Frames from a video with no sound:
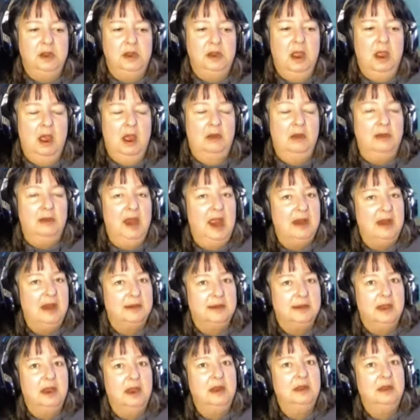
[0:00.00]

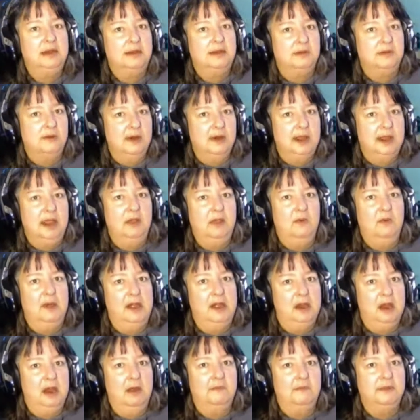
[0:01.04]
Alaska is tricky when
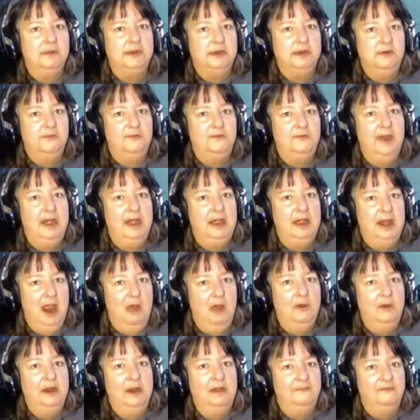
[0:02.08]
it comes to finding
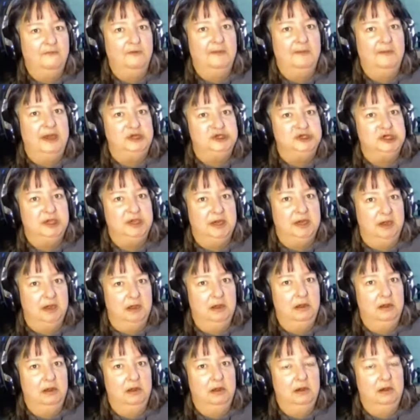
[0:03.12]
out information
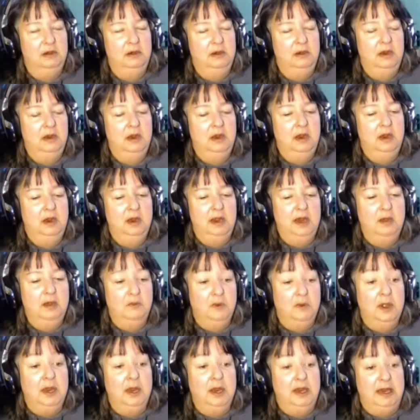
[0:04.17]
here. It
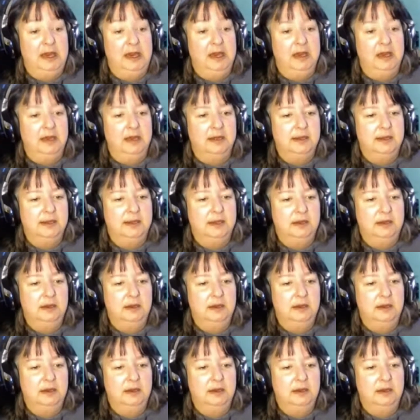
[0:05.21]
really is.